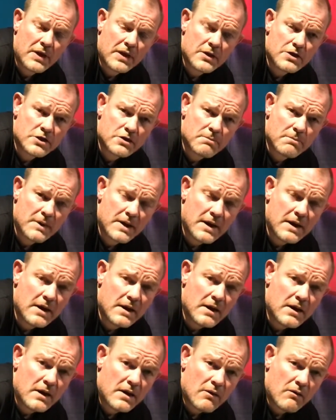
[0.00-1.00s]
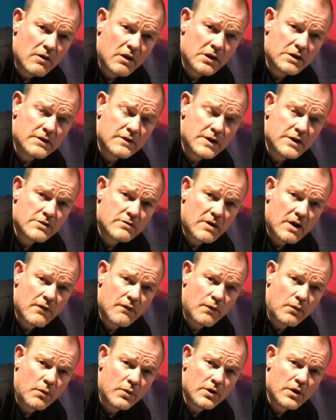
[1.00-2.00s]
I think it should be relatively
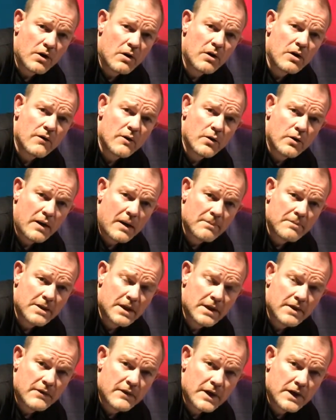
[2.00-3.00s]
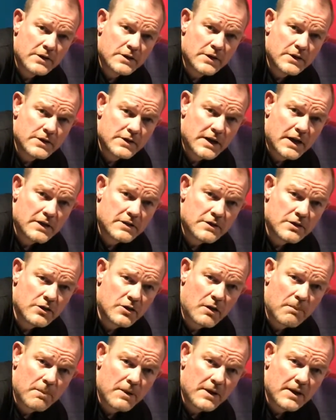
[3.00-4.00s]
straightforward, and I'll give you an update if that turns
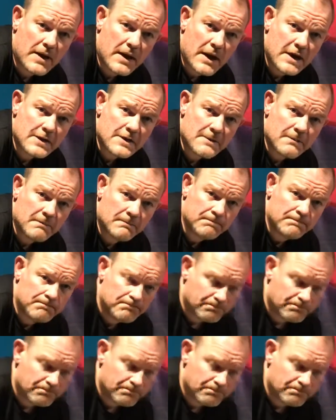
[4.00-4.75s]
out to not be the case.